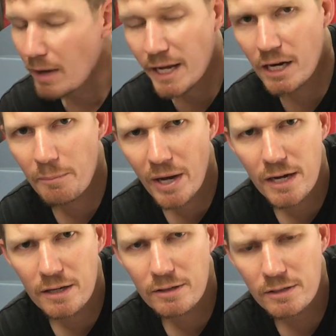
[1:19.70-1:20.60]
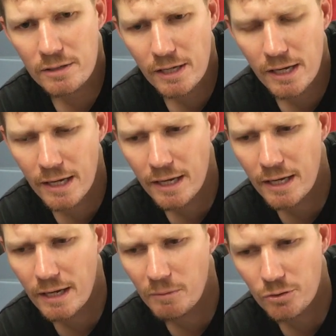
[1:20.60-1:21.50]
may end up painting this,
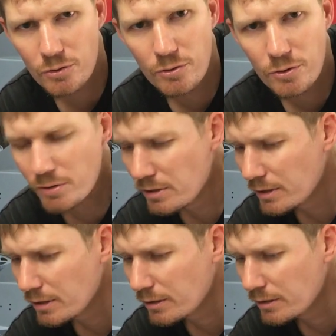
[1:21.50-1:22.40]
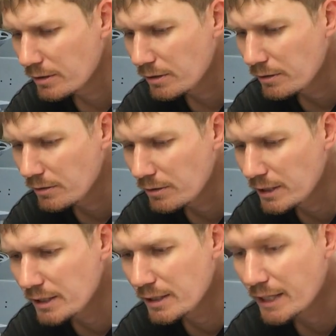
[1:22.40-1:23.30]
I'm not sure.
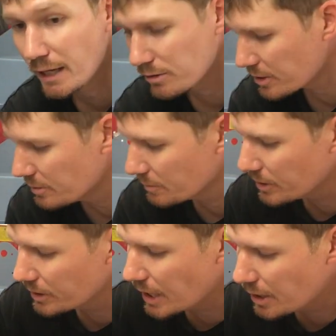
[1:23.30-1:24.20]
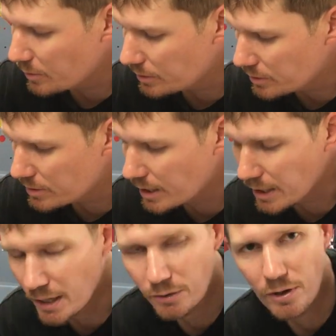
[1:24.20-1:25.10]
Thinking the colour scheme I'm going to go with is
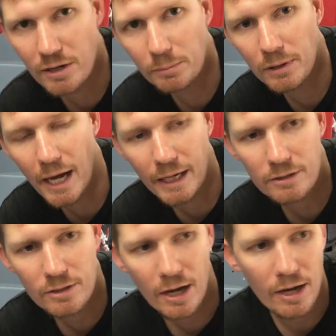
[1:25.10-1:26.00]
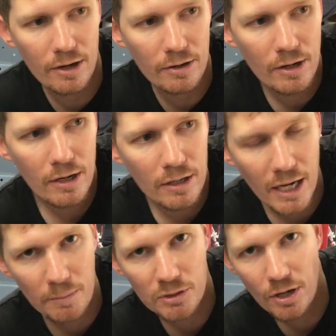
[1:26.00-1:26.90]
green and black. So
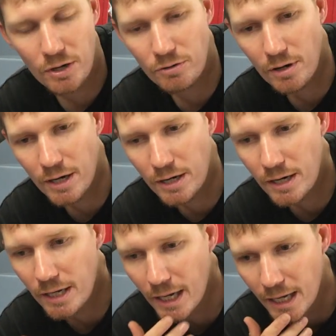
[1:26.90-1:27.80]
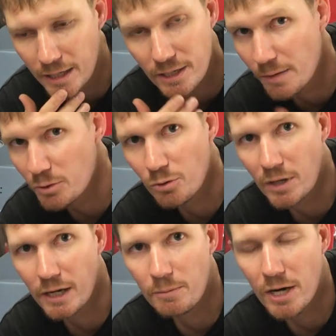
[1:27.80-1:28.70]
hammer tone green, same as all
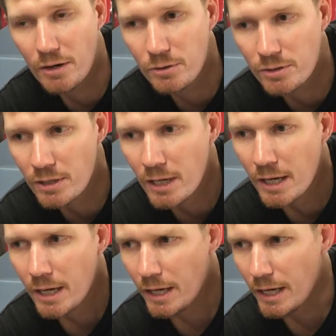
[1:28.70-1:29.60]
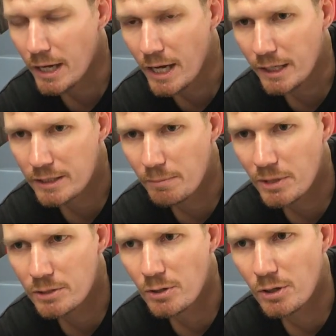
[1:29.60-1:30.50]
my other mowers, except
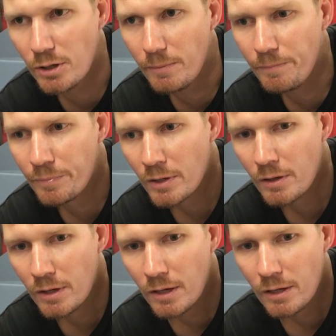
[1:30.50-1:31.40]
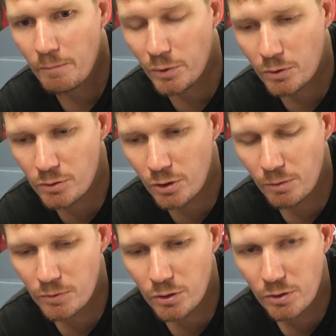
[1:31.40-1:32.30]
this time, because
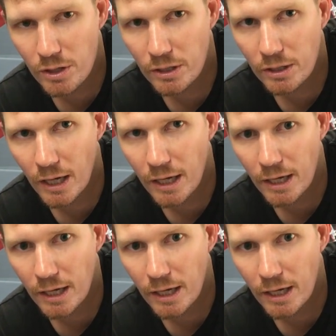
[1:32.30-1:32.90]
I'm doing